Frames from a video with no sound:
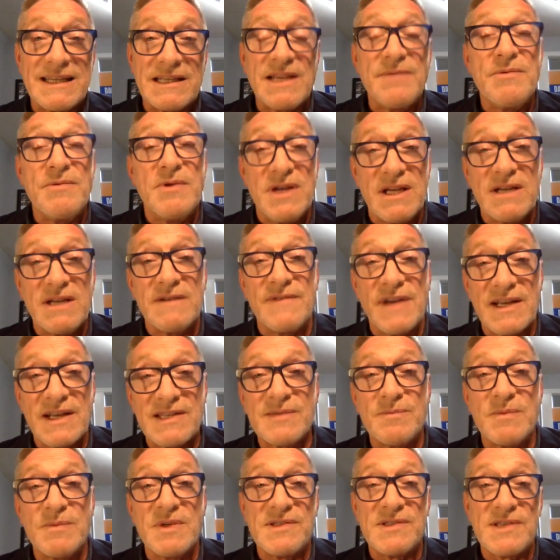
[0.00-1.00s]
community
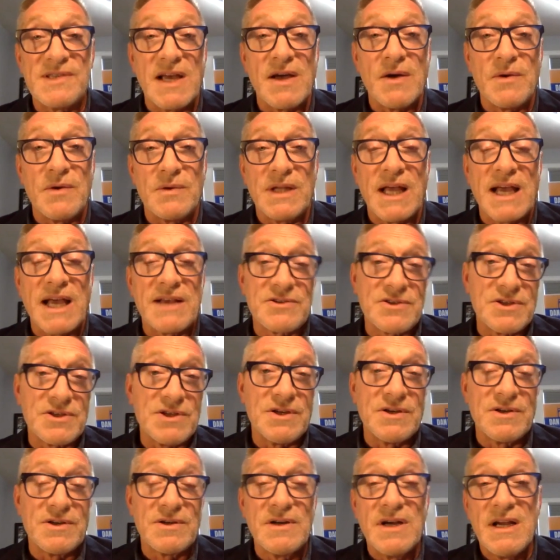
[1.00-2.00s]
investments out last
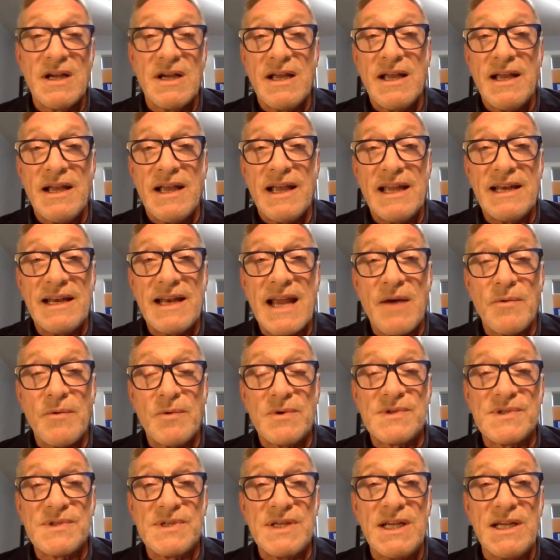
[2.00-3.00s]
year. And now
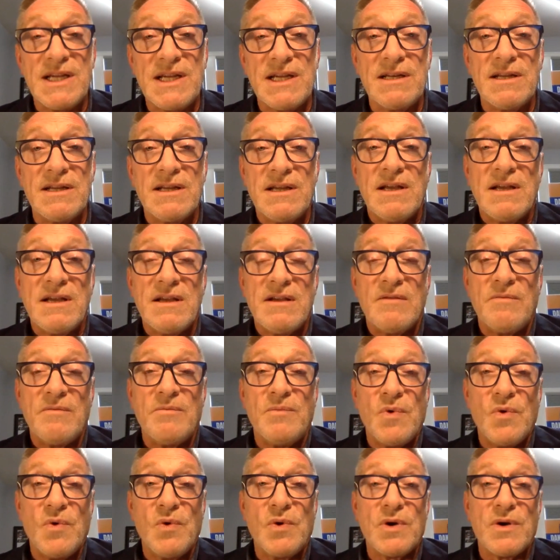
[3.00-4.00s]
we're seeing
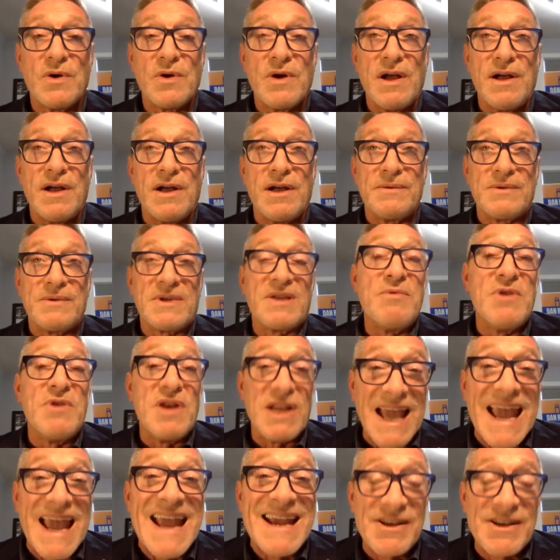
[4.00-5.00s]
more of
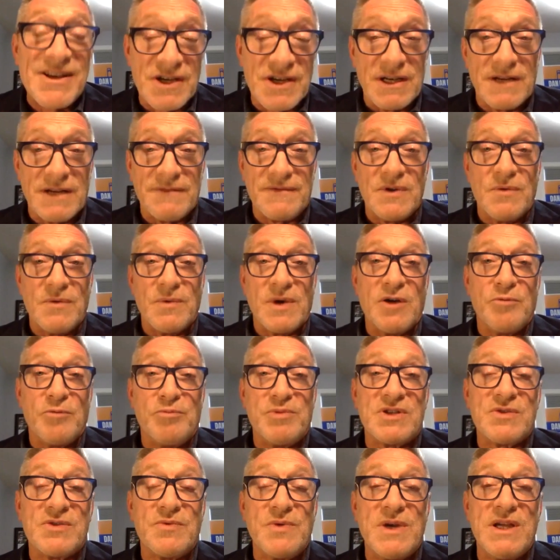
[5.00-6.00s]
communication, if you will,
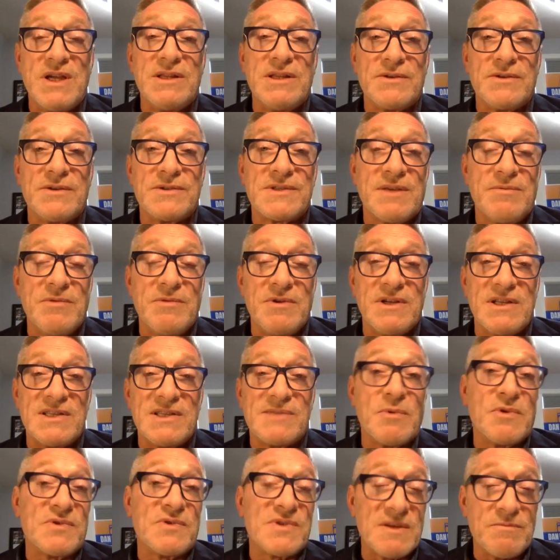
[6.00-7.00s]
between those
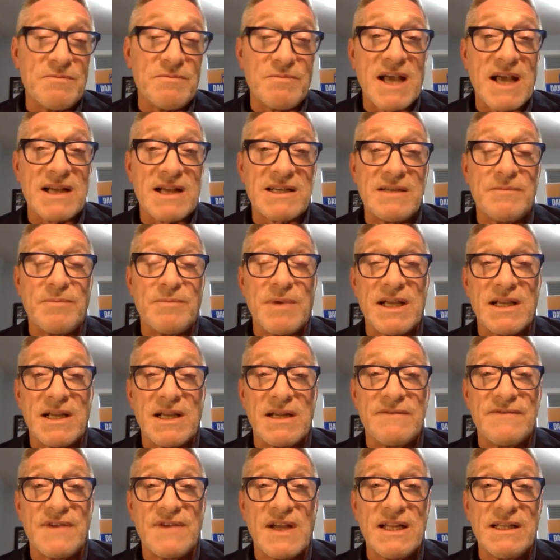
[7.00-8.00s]
communities most impacted by
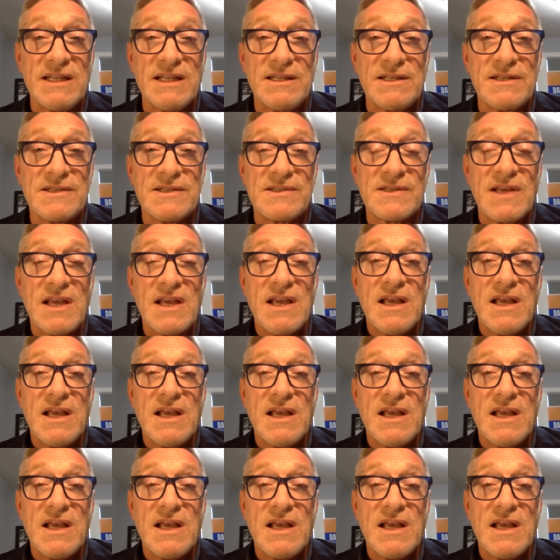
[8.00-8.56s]
gun violence